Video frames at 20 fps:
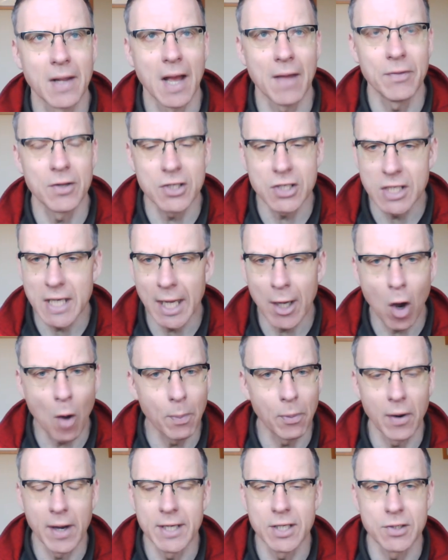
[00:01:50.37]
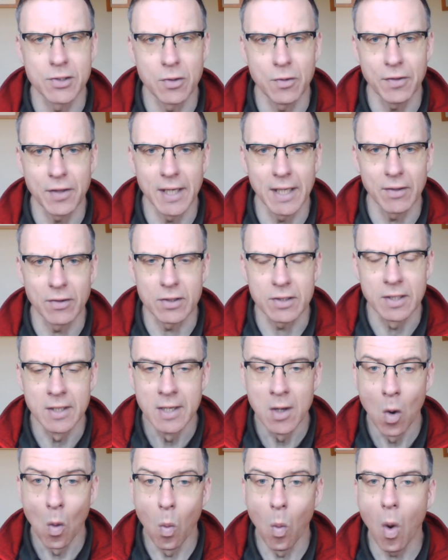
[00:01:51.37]
And the slick operators who think that
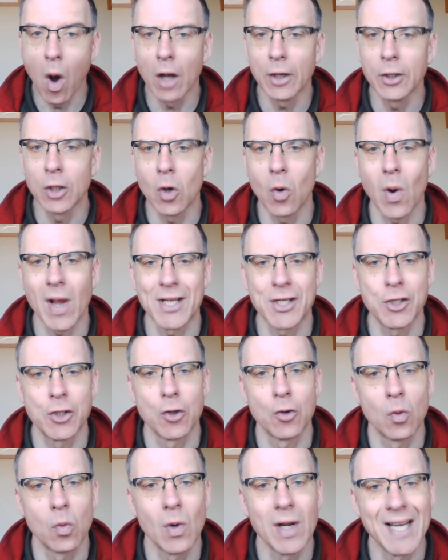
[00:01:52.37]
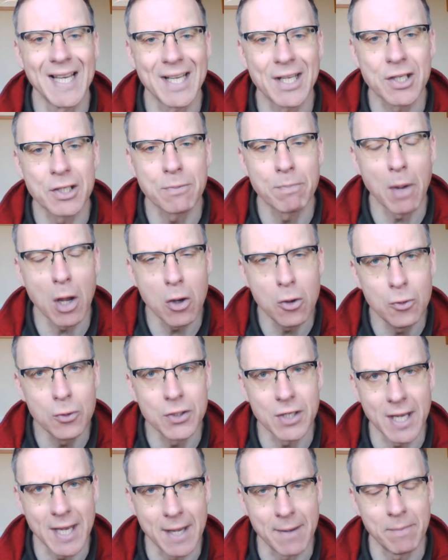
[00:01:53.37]
one question will
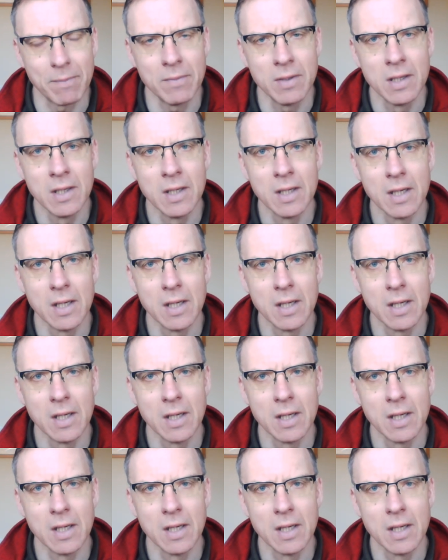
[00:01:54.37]
expose him,